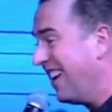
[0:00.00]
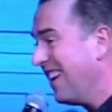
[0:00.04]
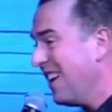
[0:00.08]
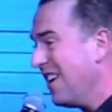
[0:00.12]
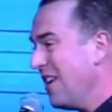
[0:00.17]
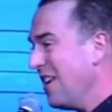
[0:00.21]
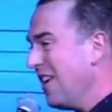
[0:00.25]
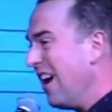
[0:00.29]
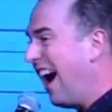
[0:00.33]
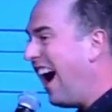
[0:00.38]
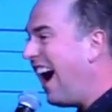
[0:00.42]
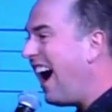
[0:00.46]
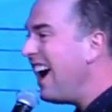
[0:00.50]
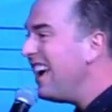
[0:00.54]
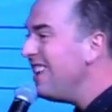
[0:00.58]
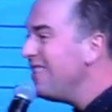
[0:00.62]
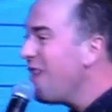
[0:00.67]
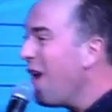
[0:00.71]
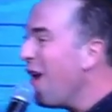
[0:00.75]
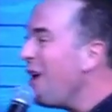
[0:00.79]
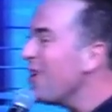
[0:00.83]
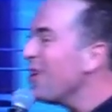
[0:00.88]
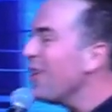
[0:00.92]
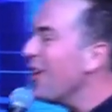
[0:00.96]
I
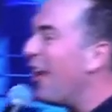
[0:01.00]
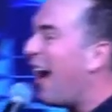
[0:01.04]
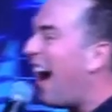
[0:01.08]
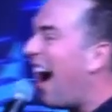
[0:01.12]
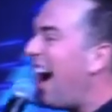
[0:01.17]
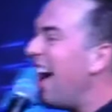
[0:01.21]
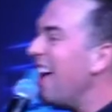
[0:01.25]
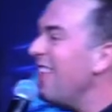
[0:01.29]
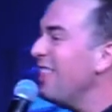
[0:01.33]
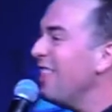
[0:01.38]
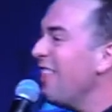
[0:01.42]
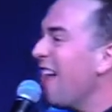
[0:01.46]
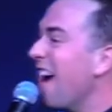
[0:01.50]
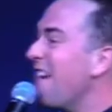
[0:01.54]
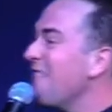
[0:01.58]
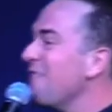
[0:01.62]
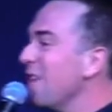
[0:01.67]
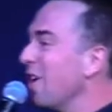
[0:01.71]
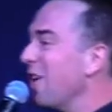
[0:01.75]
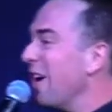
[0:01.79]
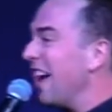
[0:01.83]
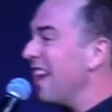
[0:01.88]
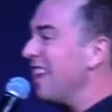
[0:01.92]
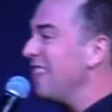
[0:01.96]
know you, I love you,
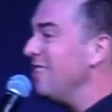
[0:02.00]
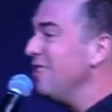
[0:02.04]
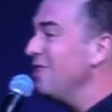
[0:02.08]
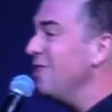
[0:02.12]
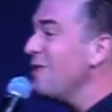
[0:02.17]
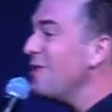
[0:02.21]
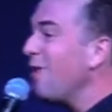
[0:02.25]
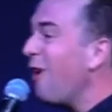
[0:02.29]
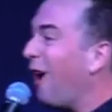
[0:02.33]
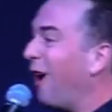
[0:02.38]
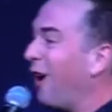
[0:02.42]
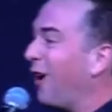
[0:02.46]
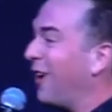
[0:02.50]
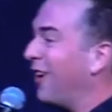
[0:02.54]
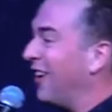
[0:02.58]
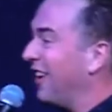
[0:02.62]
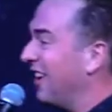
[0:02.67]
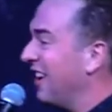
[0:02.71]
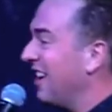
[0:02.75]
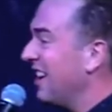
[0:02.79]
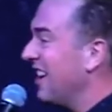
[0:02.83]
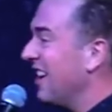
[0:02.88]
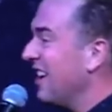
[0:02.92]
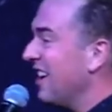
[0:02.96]
and you are,
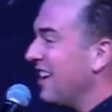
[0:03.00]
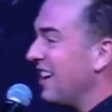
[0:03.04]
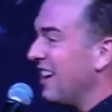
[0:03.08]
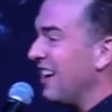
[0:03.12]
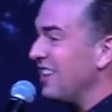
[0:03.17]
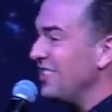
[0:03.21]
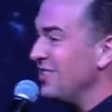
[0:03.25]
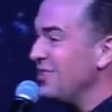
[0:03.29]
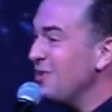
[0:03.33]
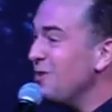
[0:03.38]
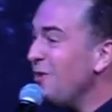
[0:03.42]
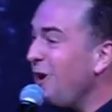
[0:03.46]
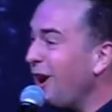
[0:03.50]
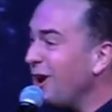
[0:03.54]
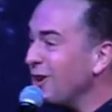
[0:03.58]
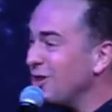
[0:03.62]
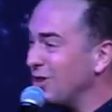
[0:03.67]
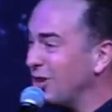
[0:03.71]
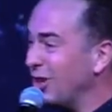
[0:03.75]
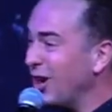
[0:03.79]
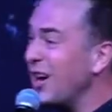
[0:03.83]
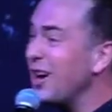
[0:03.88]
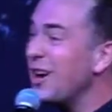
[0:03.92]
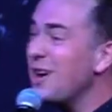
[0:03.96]
you are
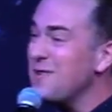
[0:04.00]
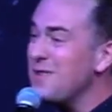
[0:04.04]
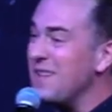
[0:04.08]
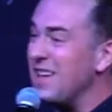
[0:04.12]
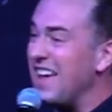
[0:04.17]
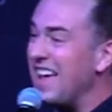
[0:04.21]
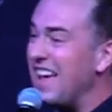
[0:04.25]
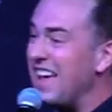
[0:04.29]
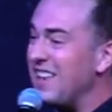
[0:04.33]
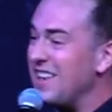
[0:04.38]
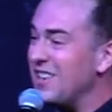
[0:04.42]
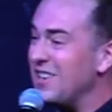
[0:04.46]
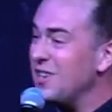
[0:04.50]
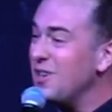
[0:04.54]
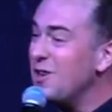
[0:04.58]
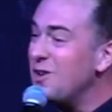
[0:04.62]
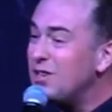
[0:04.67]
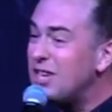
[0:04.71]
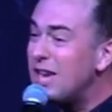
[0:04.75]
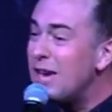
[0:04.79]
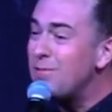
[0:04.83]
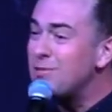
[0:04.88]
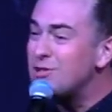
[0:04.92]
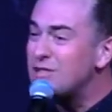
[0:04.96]
triggering me, and you
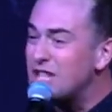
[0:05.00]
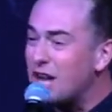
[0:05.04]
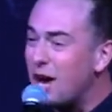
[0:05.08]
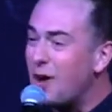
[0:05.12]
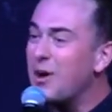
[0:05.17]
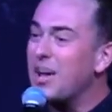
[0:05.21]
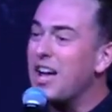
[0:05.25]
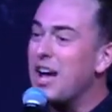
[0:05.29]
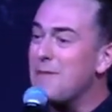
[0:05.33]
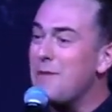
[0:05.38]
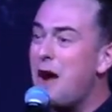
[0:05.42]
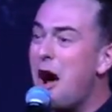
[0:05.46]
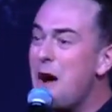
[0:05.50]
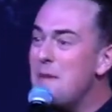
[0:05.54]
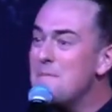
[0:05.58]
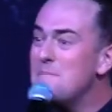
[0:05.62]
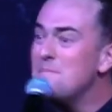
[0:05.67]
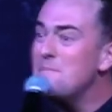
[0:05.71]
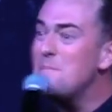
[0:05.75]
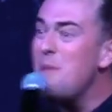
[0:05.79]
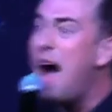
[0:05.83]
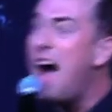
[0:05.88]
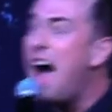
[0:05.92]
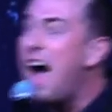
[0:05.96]
keep showing up on
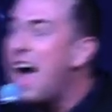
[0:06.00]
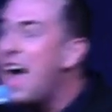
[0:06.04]
my